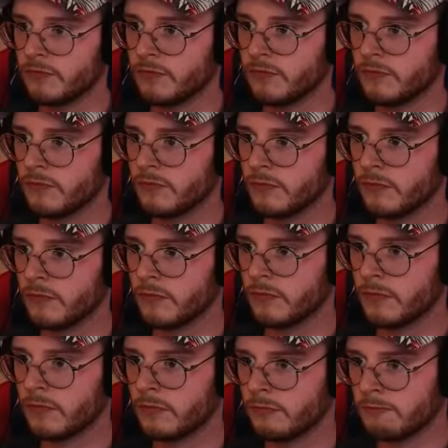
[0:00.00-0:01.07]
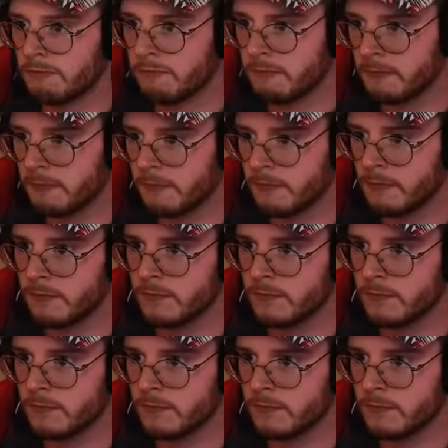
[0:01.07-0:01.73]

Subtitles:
Nothing is said.